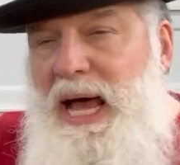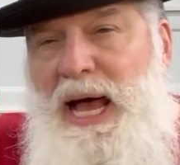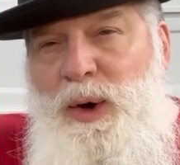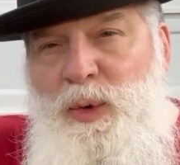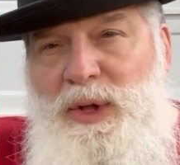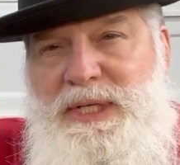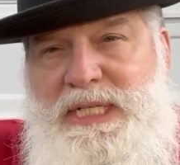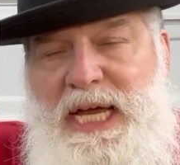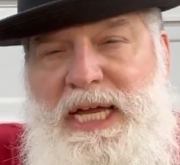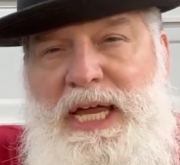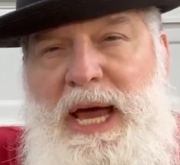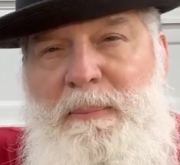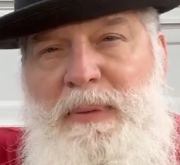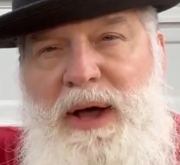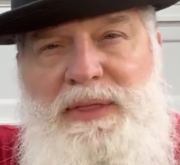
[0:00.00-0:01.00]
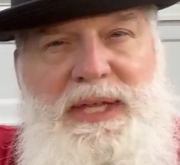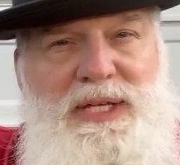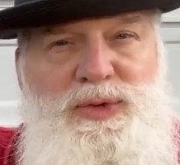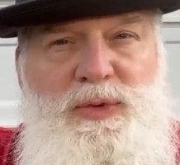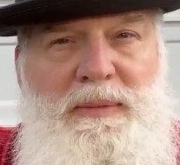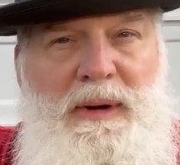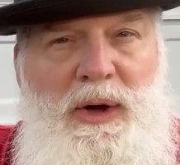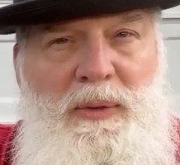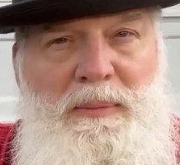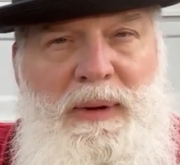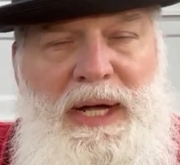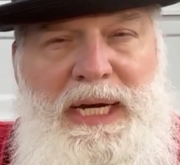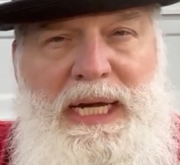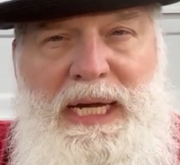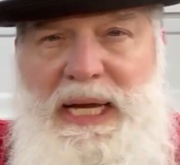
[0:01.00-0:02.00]
I will tell you, I bought this with my own
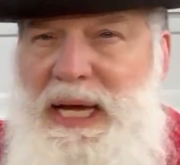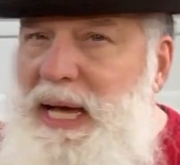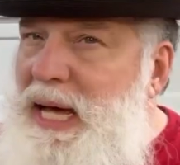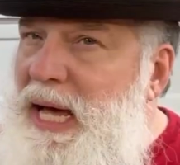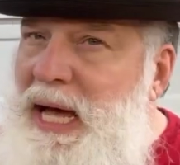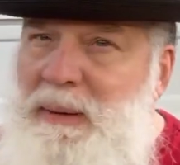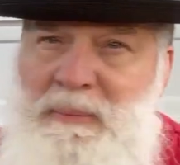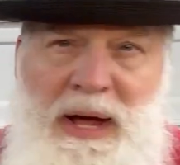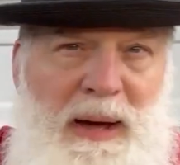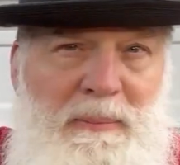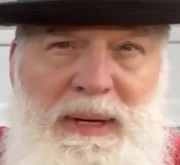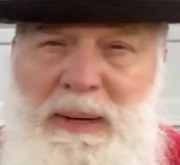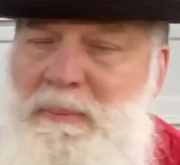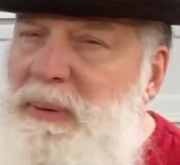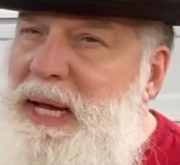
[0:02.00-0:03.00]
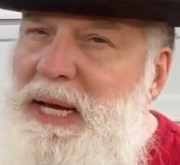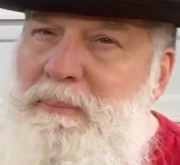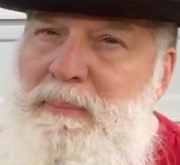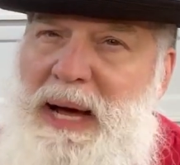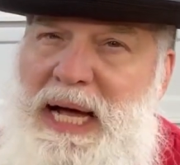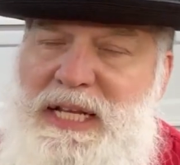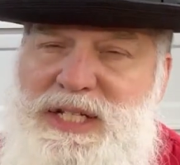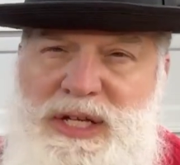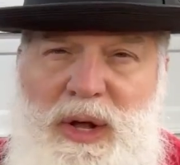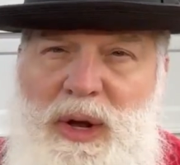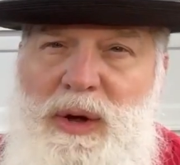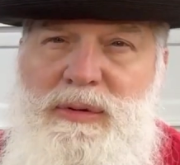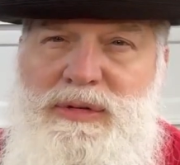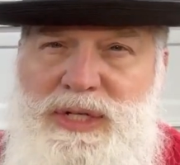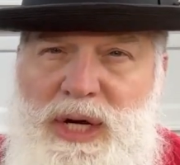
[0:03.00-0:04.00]
money. I'm not being paid by
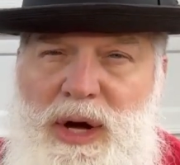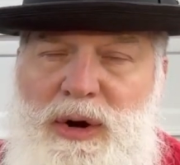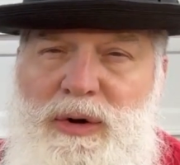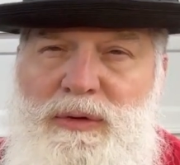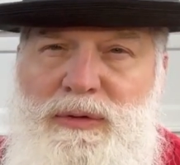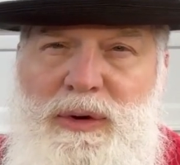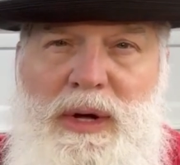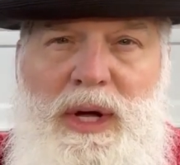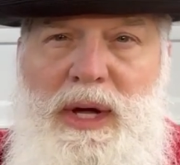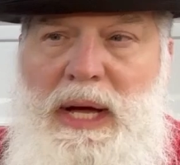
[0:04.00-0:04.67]
Solo Stove.